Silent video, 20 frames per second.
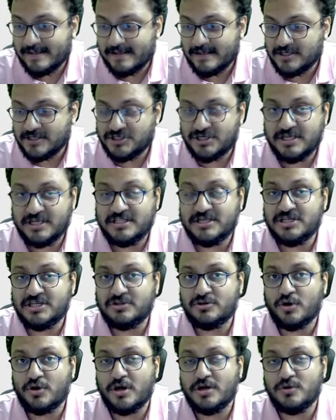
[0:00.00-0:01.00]
Srijit
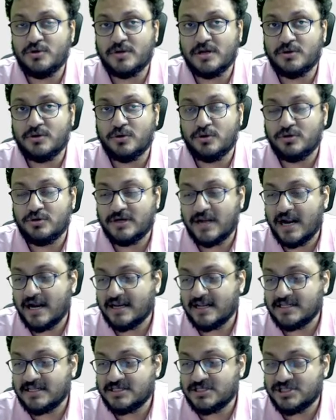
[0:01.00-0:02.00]
Roy, you can go to
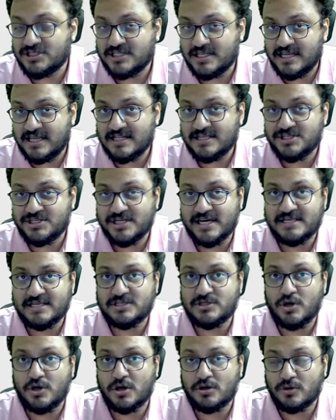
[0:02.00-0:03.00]

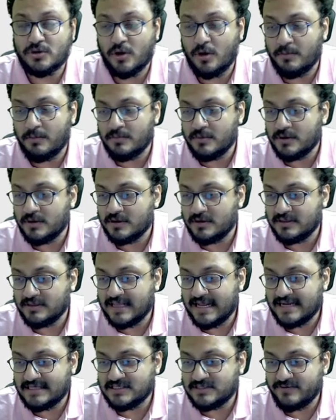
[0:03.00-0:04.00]
tatasteelchess.com.
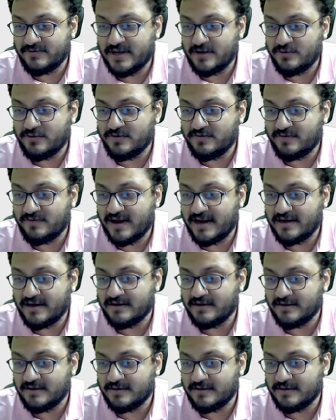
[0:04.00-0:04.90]
That's where you will find.